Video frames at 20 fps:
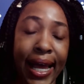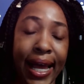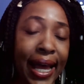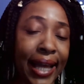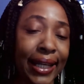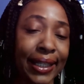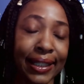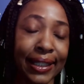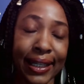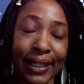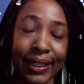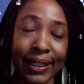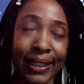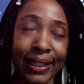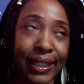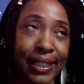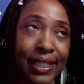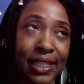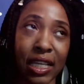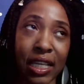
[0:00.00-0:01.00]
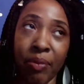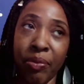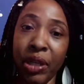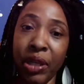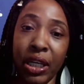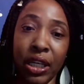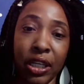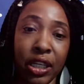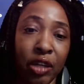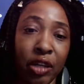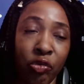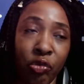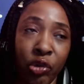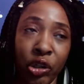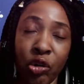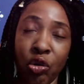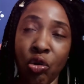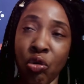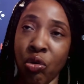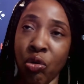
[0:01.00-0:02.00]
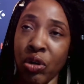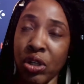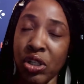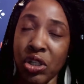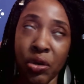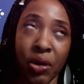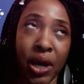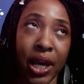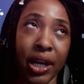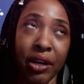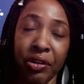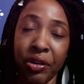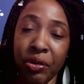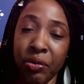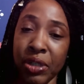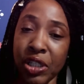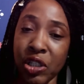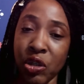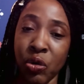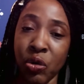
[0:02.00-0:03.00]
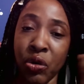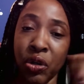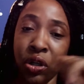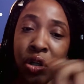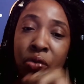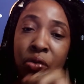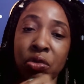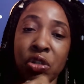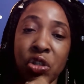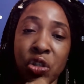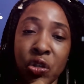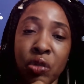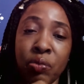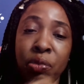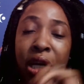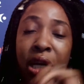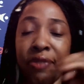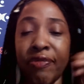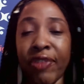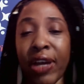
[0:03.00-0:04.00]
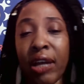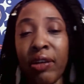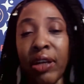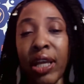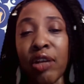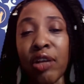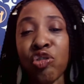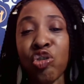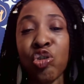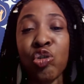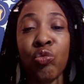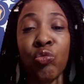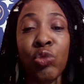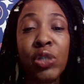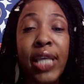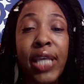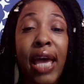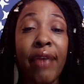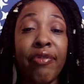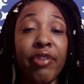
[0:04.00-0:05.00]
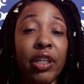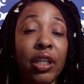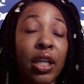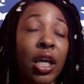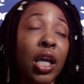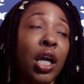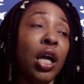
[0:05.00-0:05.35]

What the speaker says: I did something, it didn't record, so I don't know what's going on with Zoom, but I found out Zoom was having